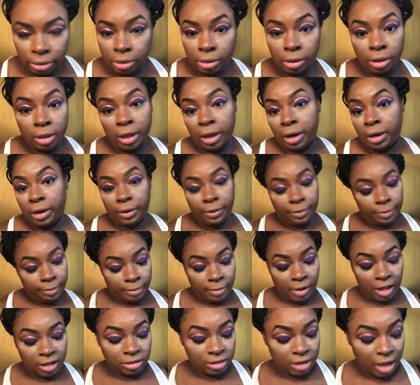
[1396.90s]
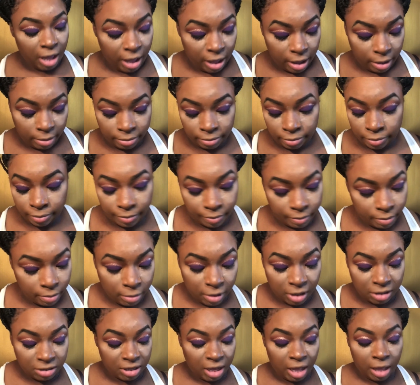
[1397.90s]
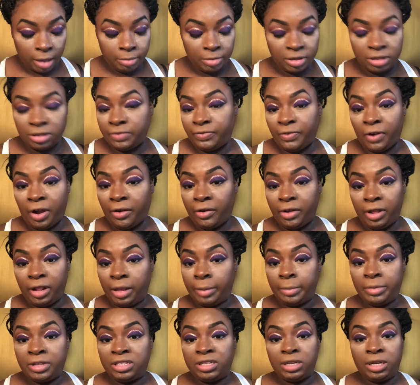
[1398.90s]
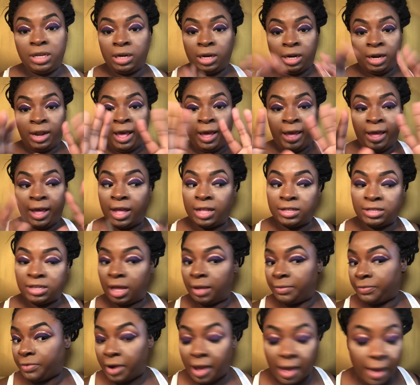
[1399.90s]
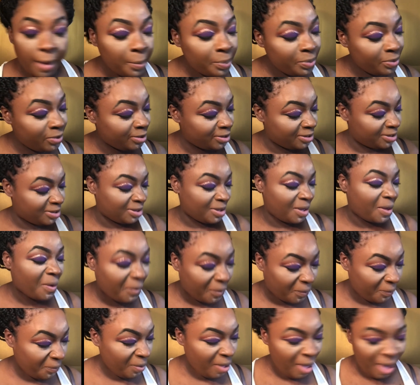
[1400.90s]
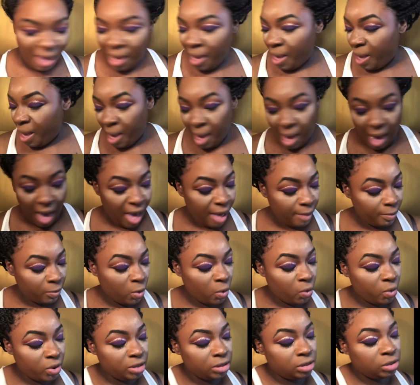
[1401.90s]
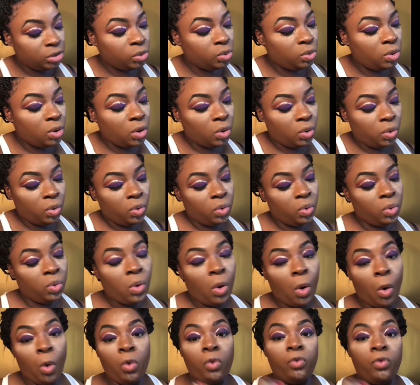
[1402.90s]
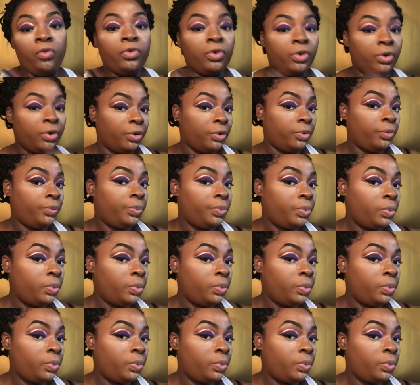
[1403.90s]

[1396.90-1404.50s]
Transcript: you know, my time is very limited and I ain't got time for that. So I'm going to go over